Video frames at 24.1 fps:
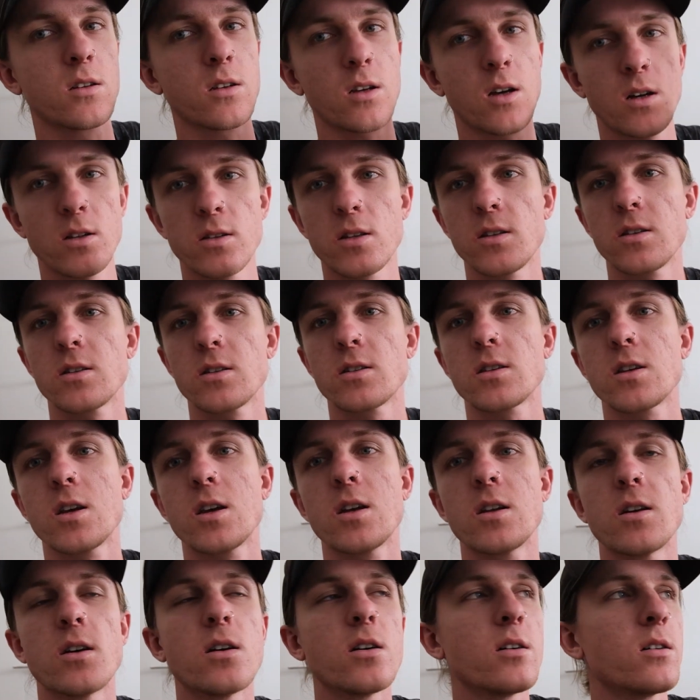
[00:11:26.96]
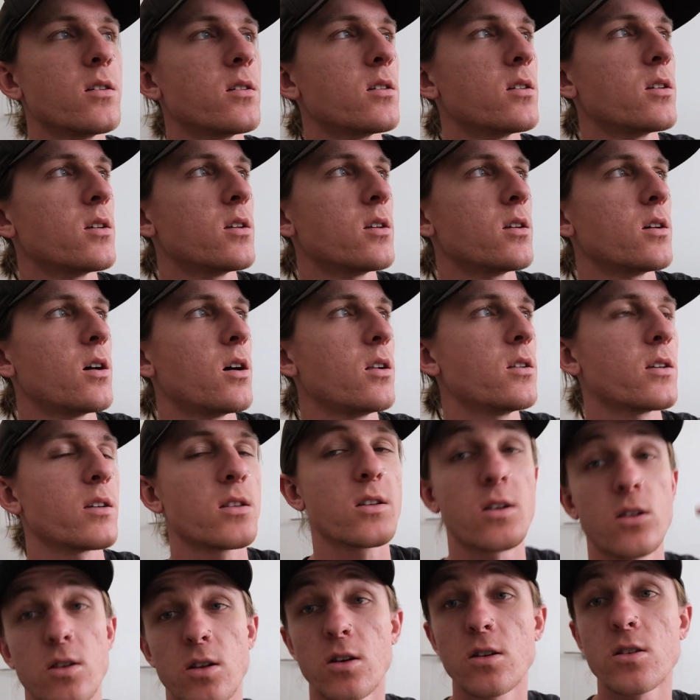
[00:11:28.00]
I'll link the scanner. I'll link
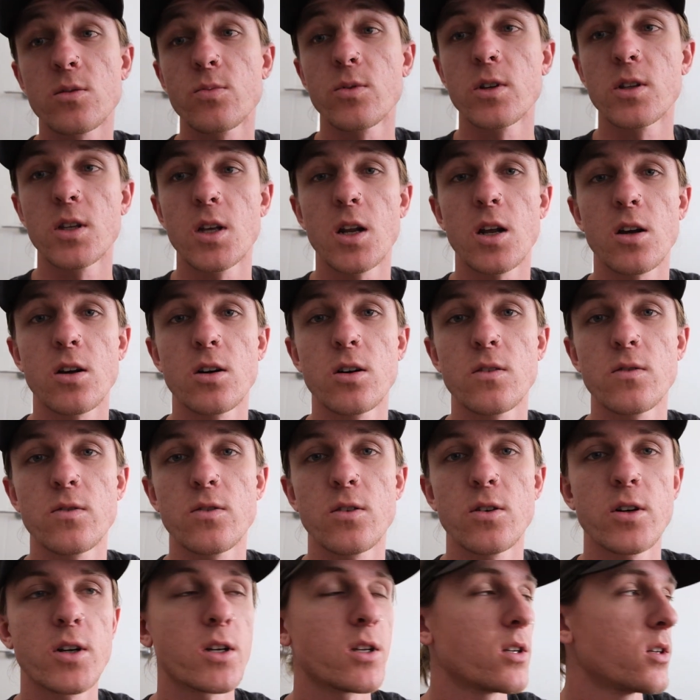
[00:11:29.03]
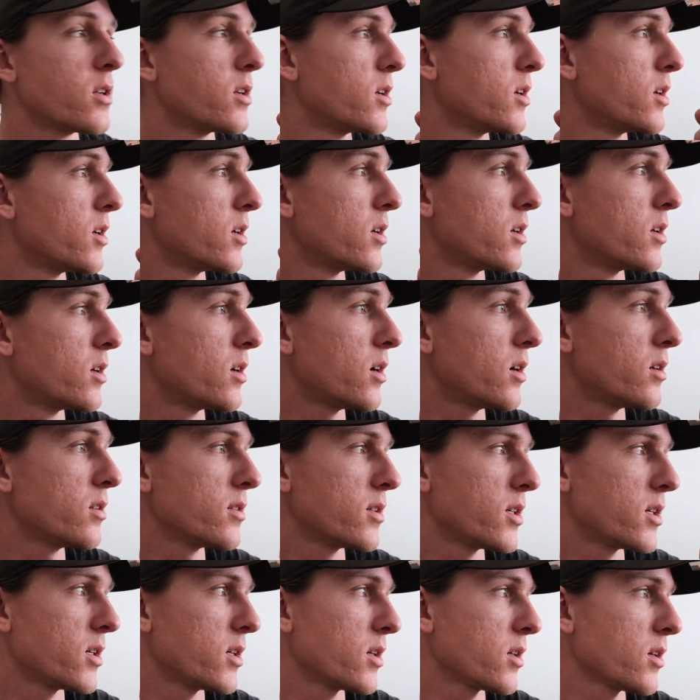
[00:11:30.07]
the clock spring that I got for it. I'll
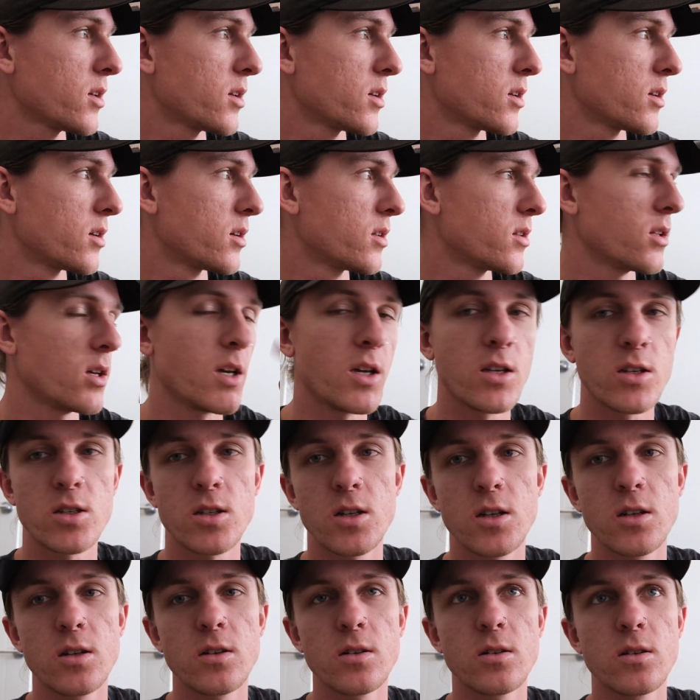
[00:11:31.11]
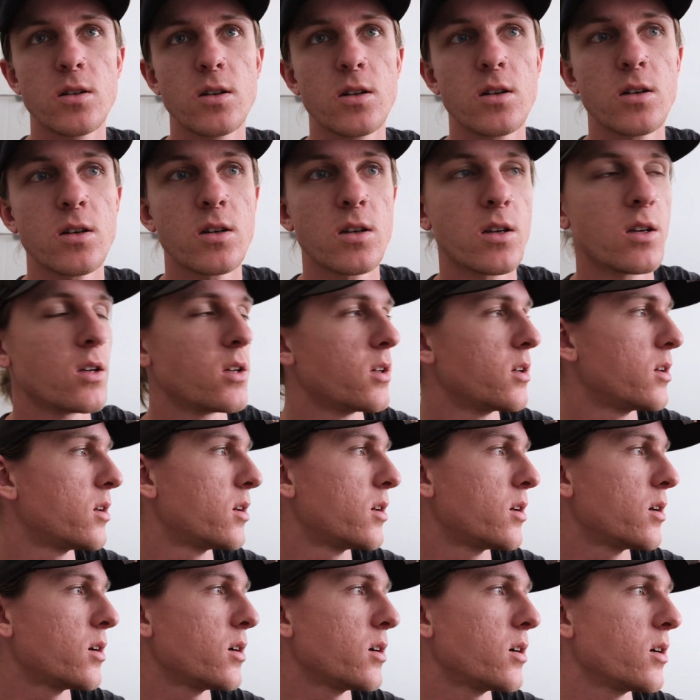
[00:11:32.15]
link the heat shield
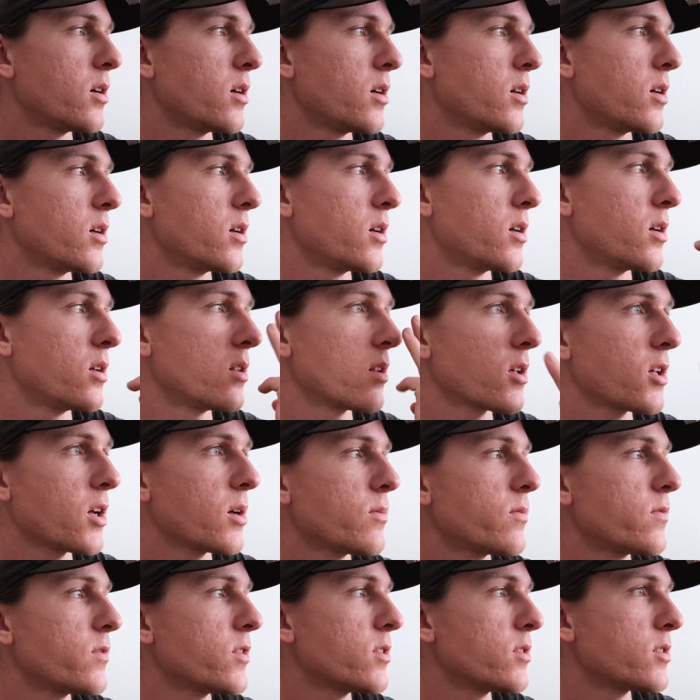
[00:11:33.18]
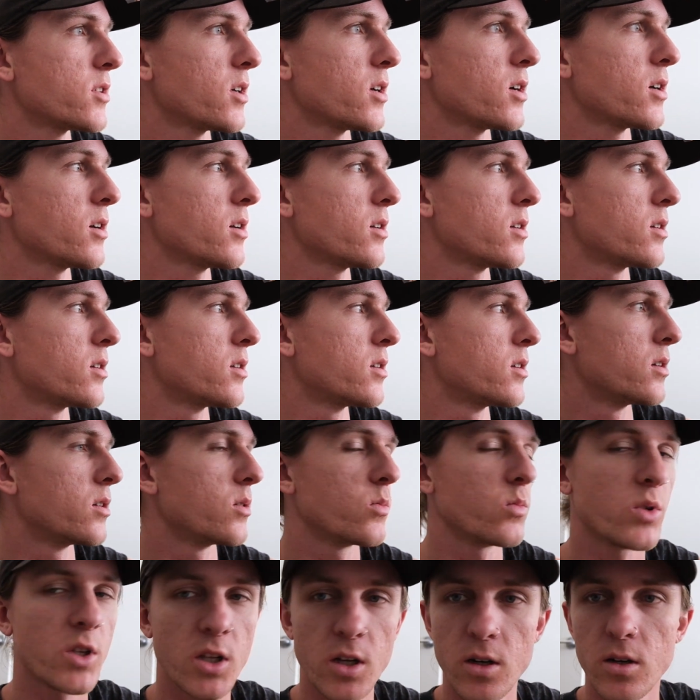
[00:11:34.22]
and the cabin filter
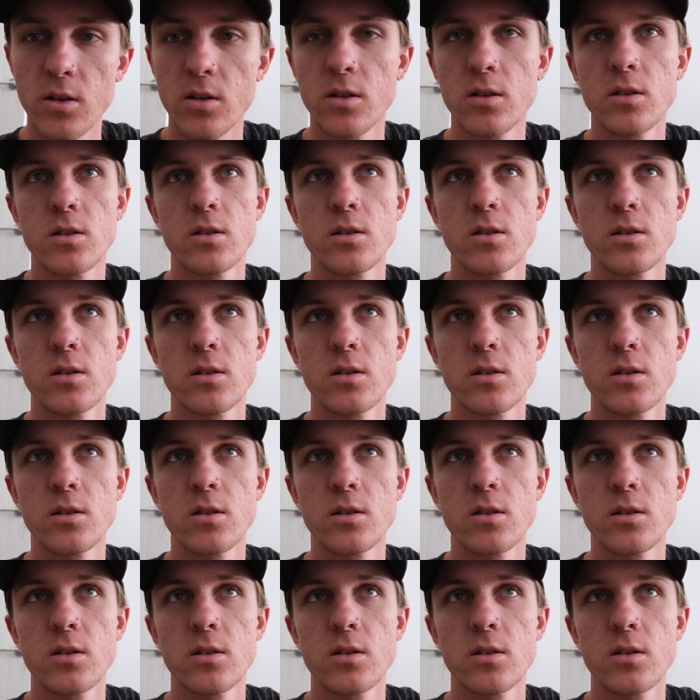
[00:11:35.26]
below.